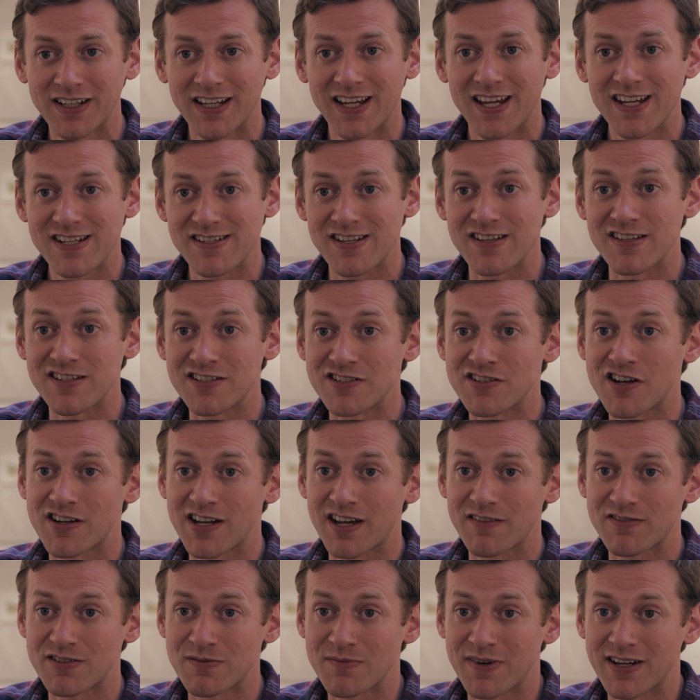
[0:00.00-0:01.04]
so that you don't
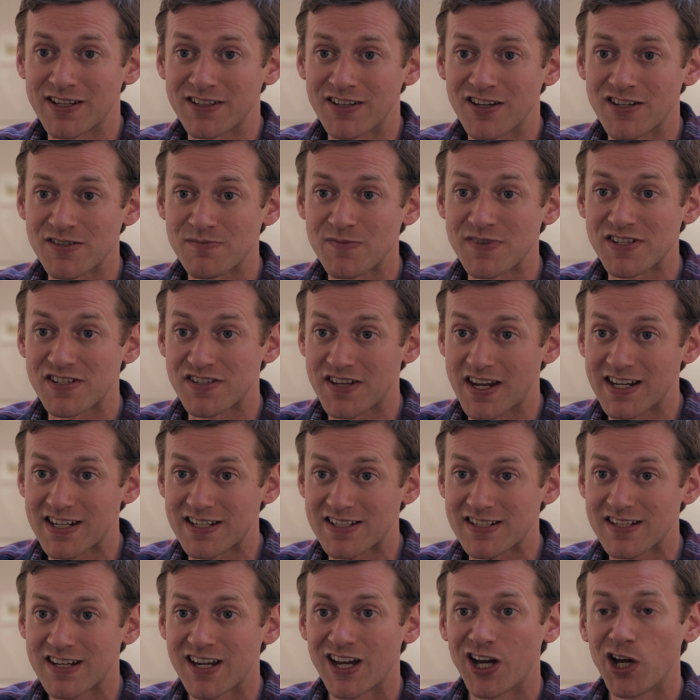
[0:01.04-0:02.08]
have to make those
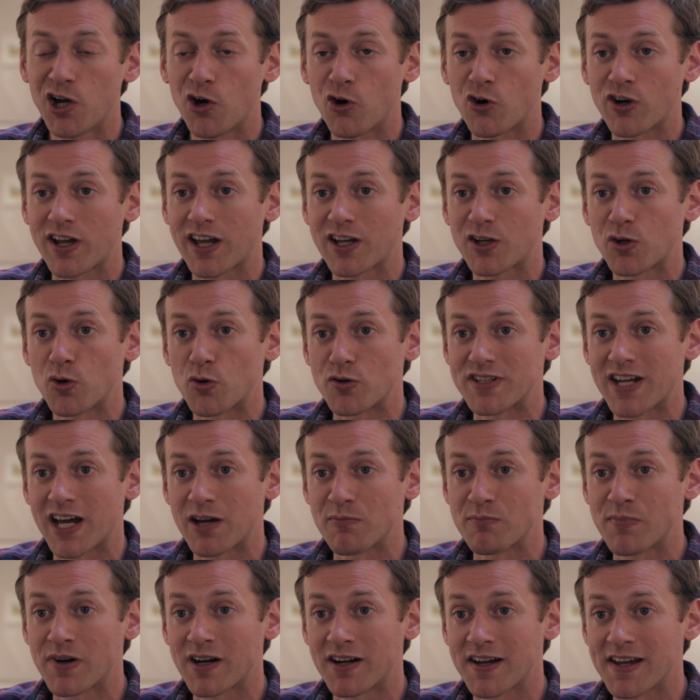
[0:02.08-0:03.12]
mistakes or get caught
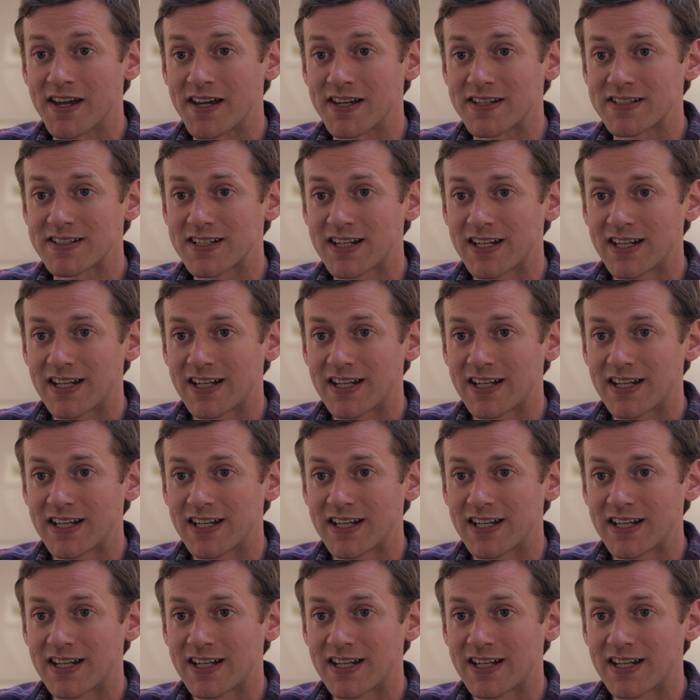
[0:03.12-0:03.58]
out by it.